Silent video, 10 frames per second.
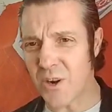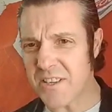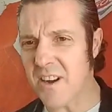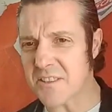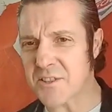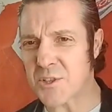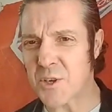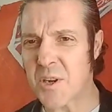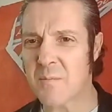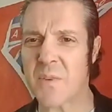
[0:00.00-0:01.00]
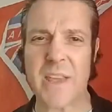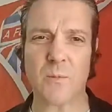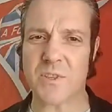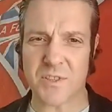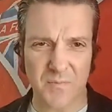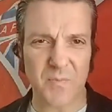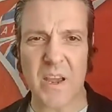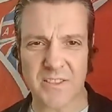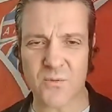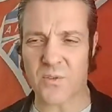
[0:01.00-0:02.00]
us, but that was a
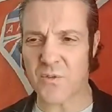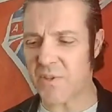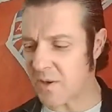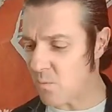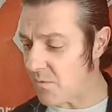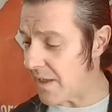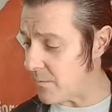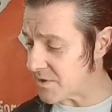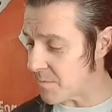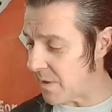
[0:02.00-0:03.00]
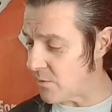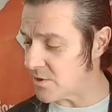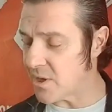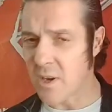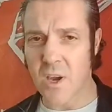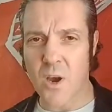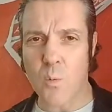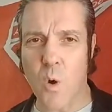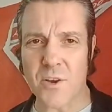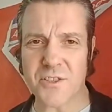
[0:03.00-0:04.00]
different thing. What that was about
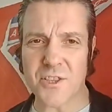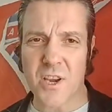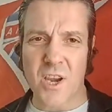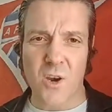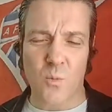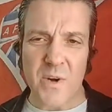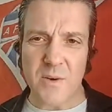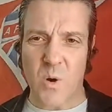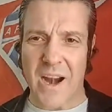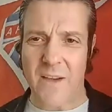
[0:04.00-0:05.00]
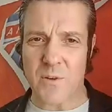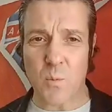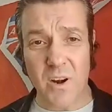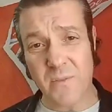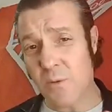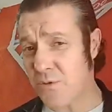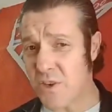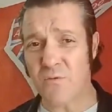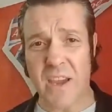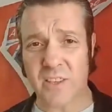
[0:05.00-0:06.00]
was we were having one of our Thin
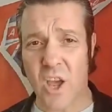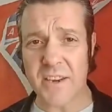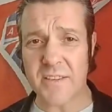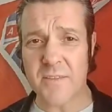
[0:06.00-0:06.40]
Red Line